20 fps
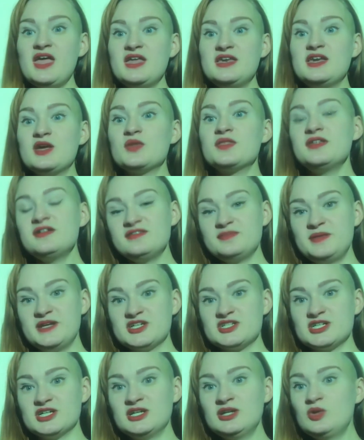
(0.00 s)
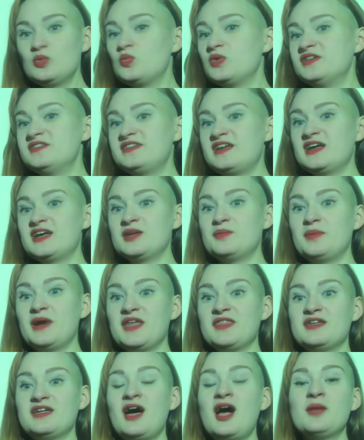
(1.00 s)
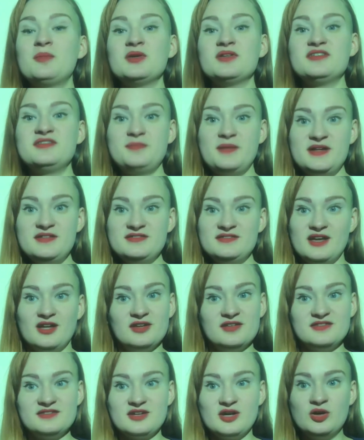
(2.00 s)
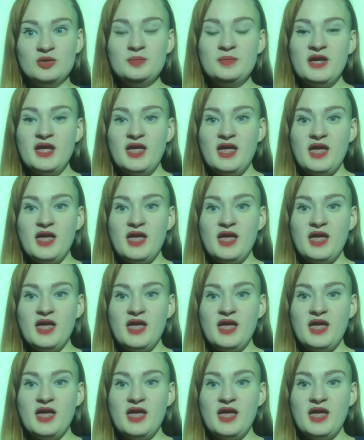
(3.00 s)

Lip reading: Now, this picture was taken by the Hubble Space Telescope,